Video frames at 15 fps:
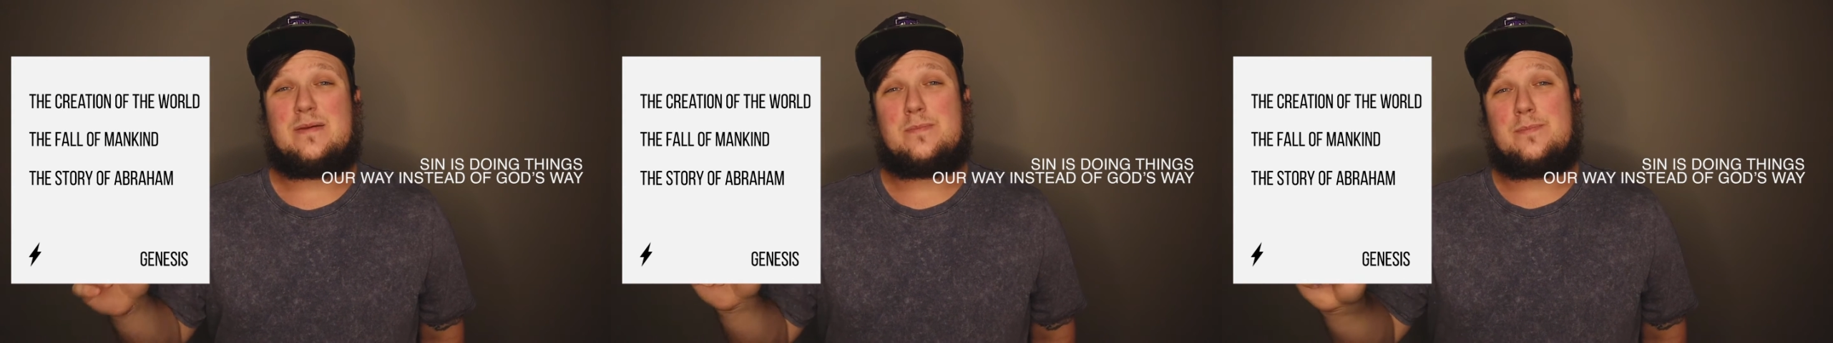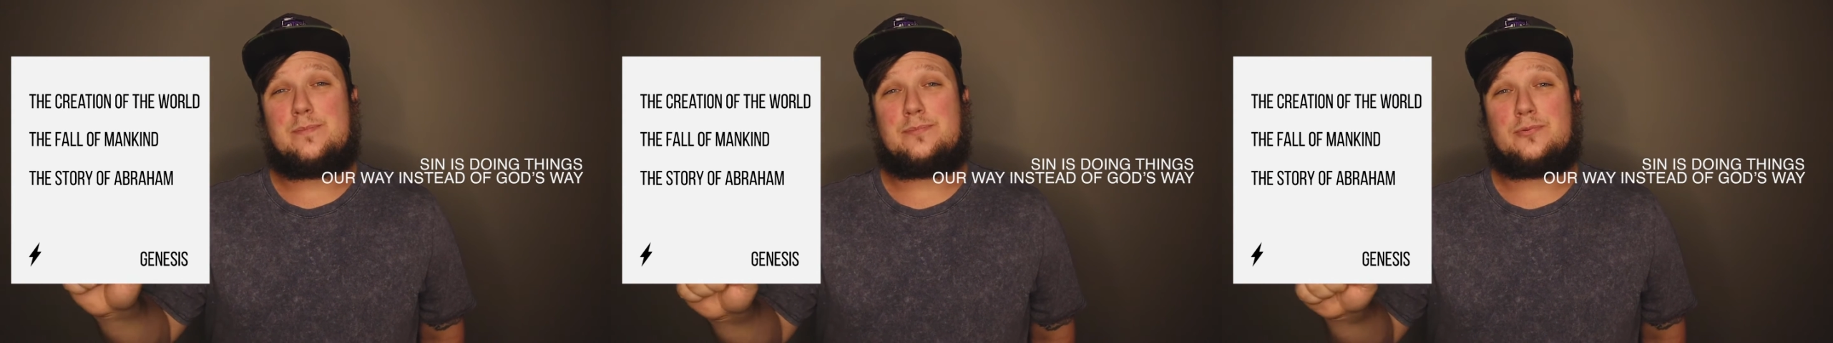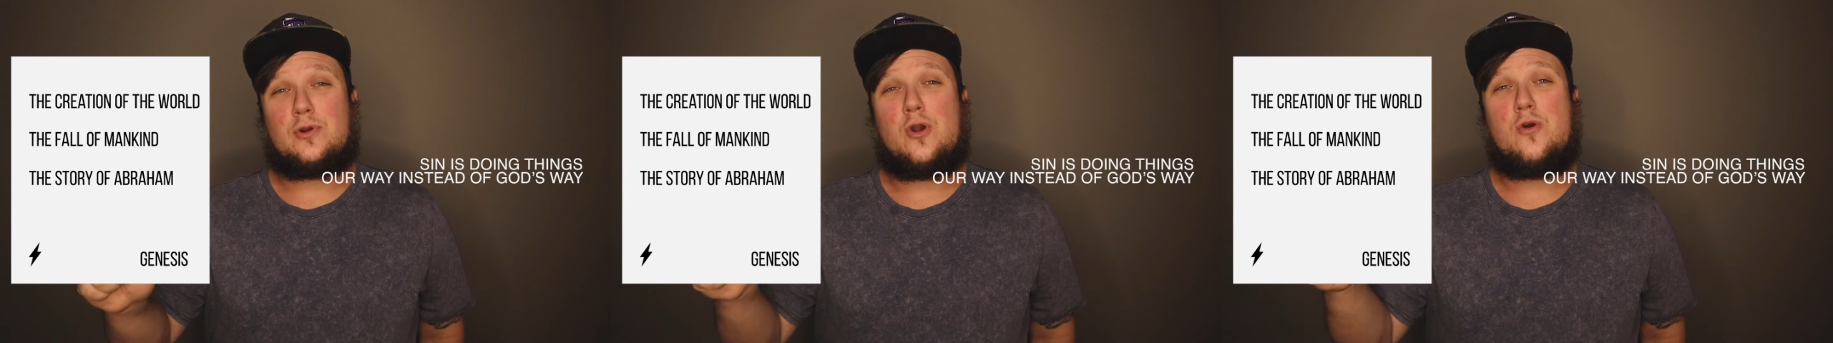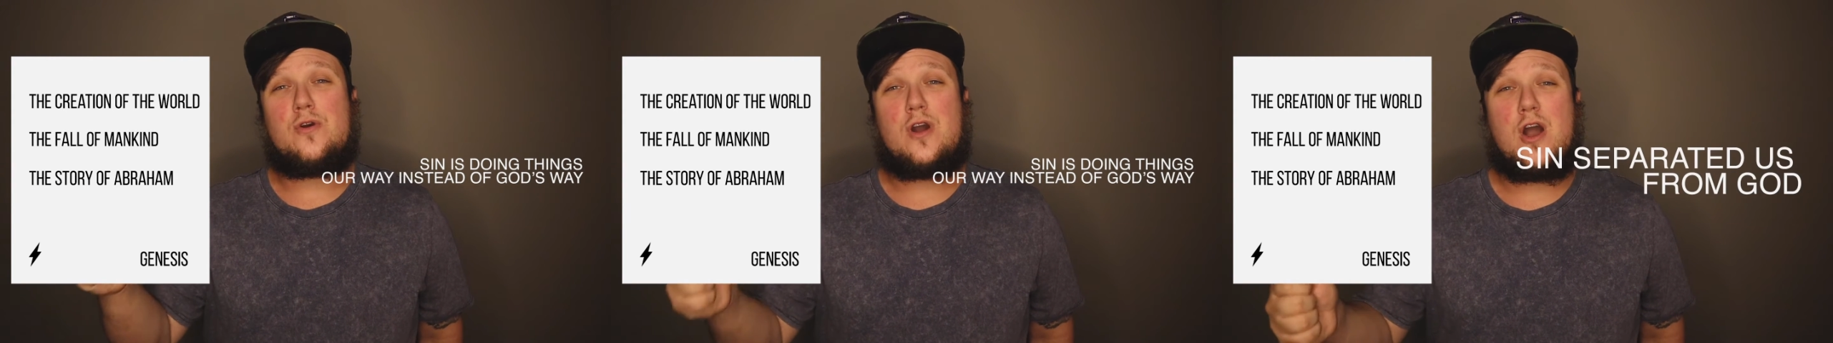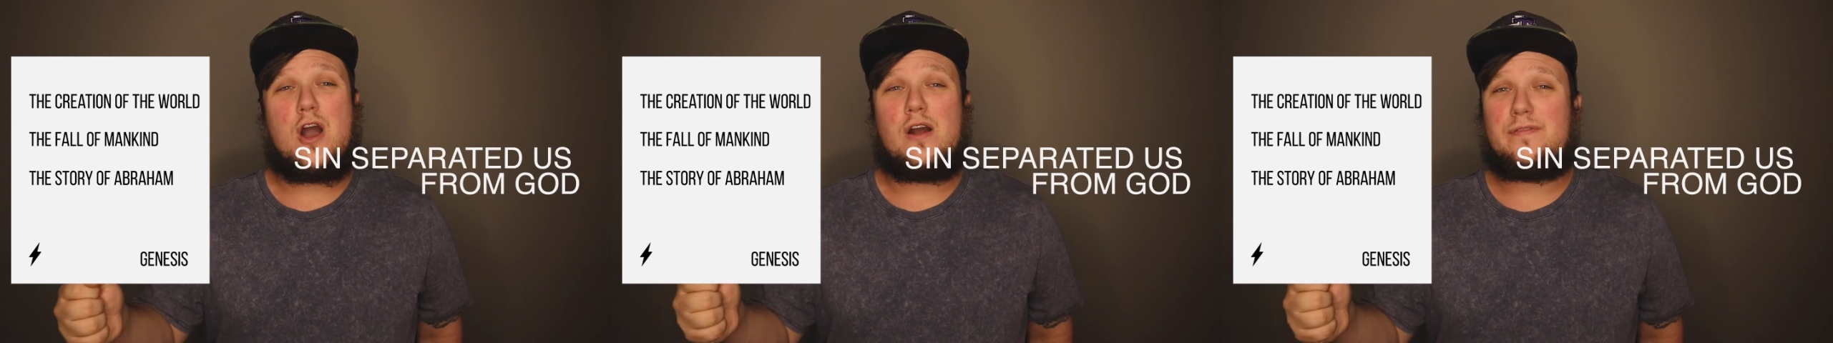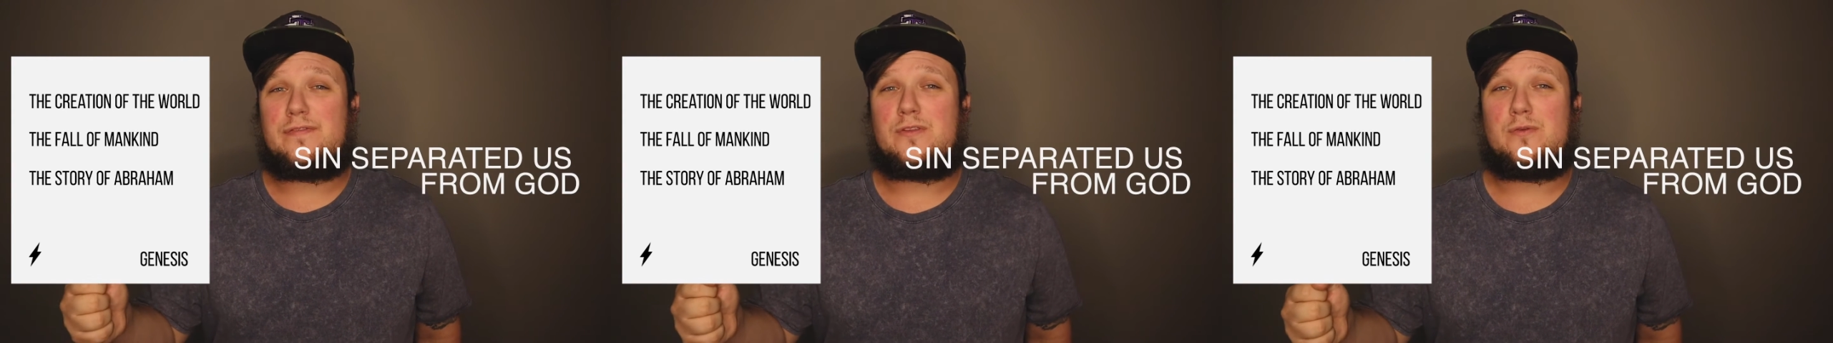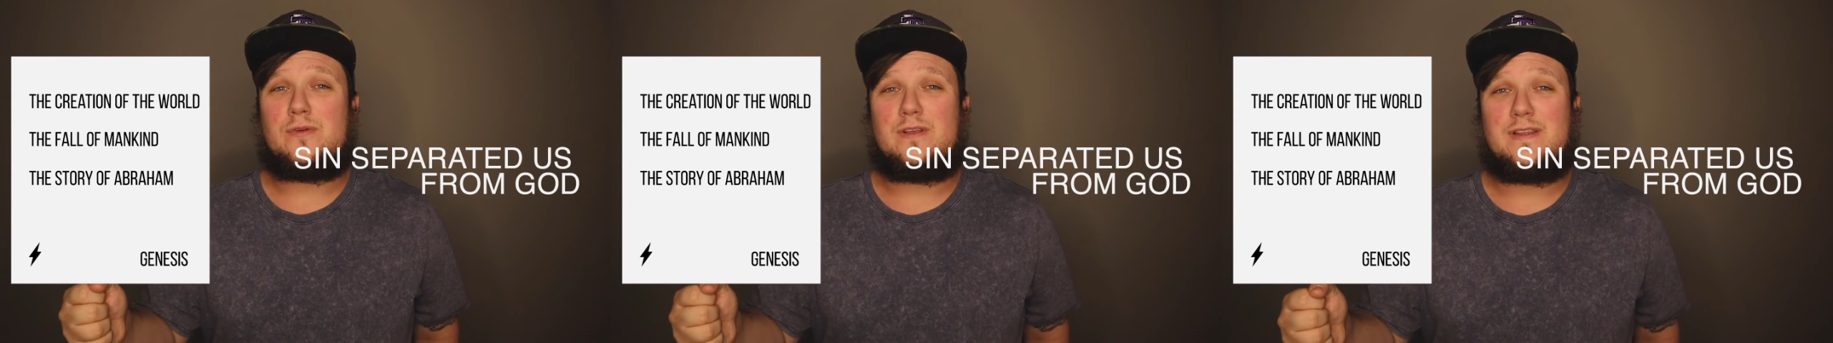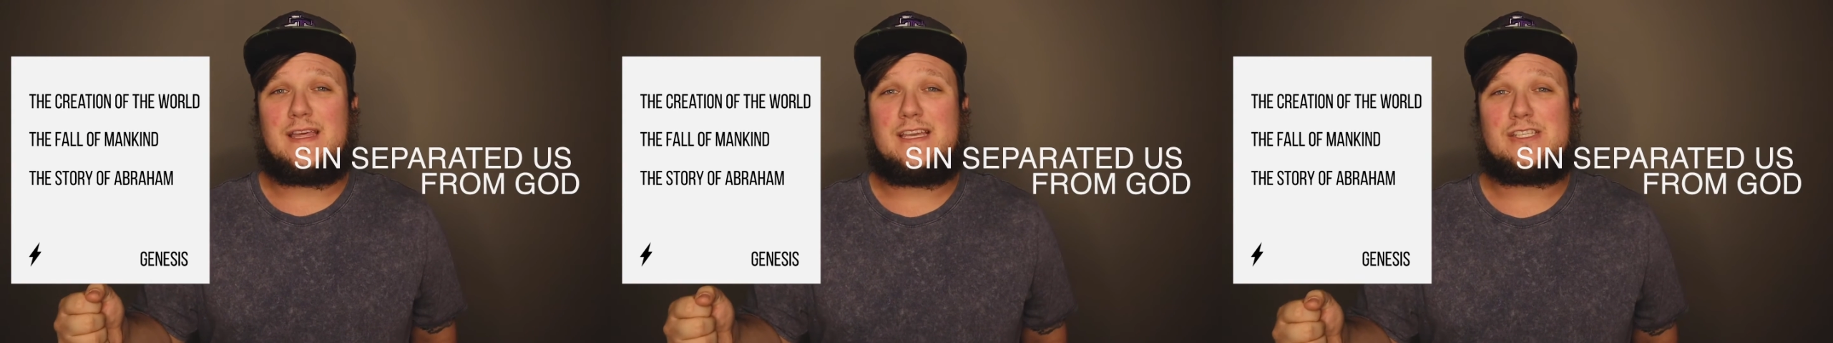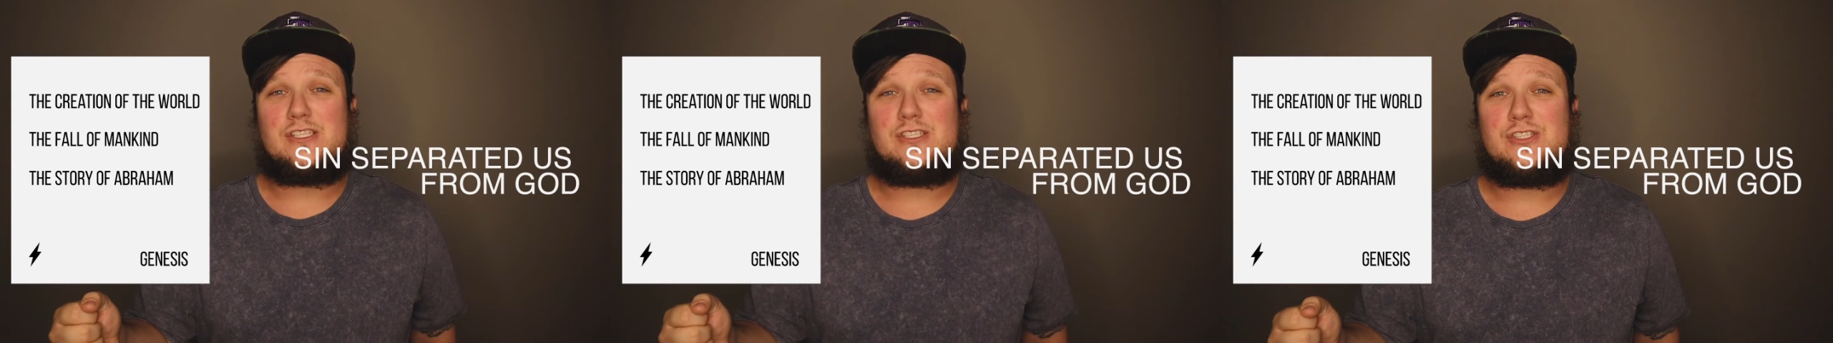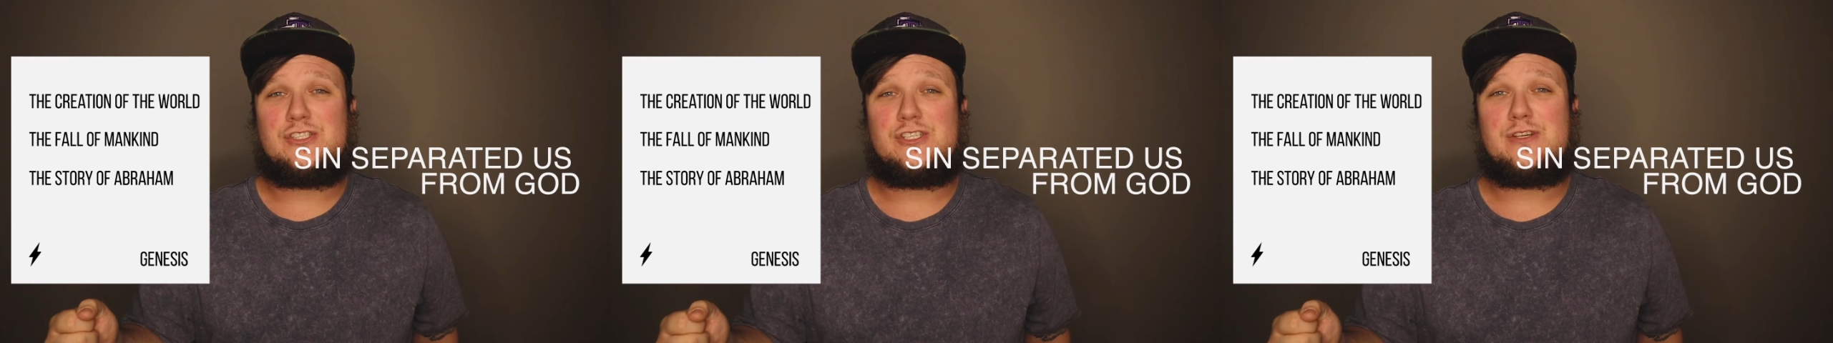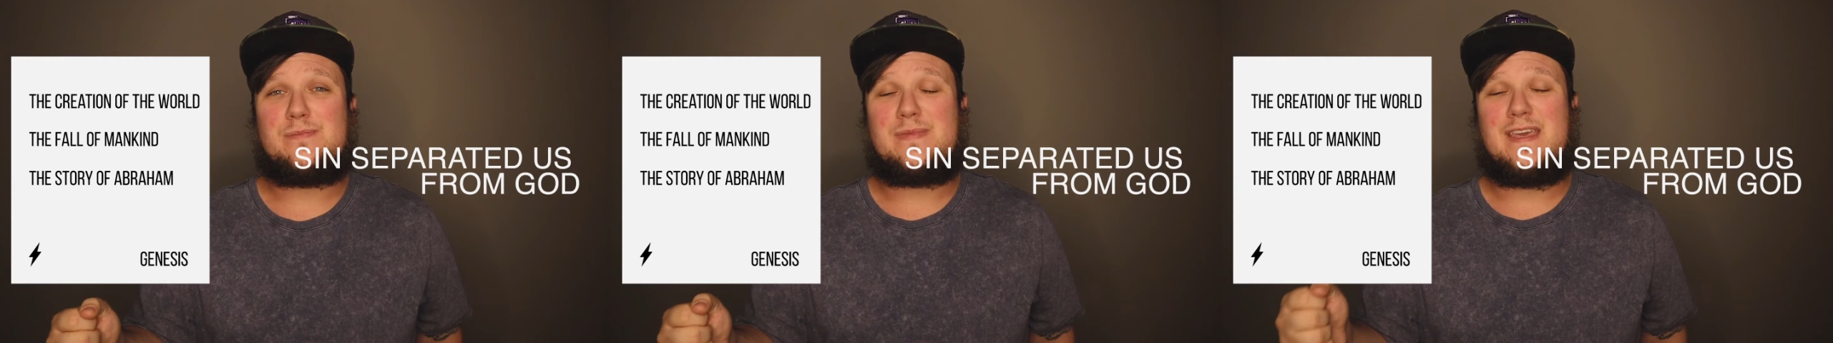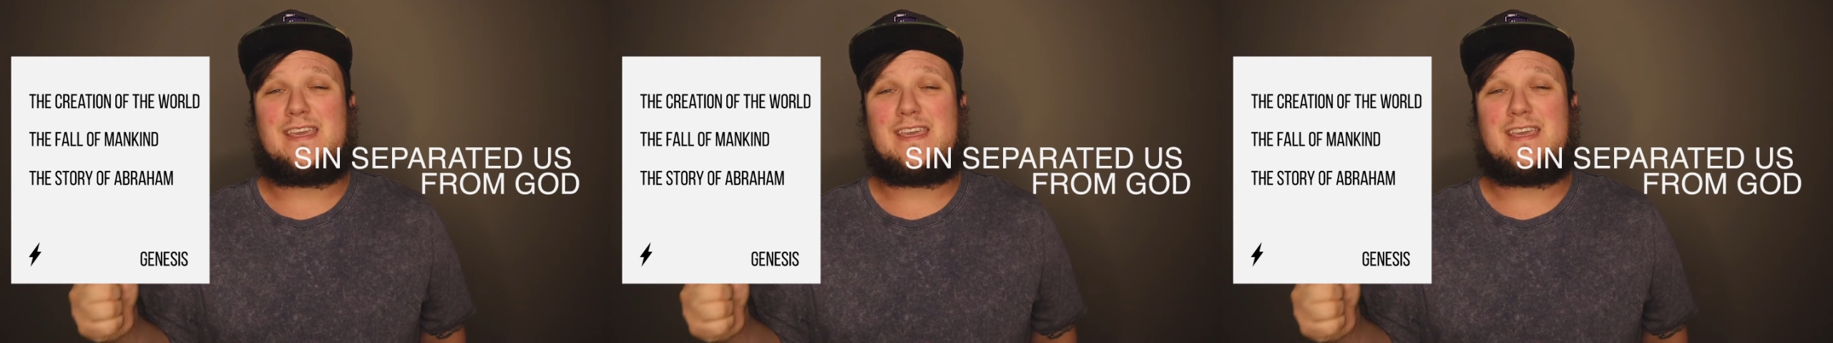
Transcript: it broke off the relationship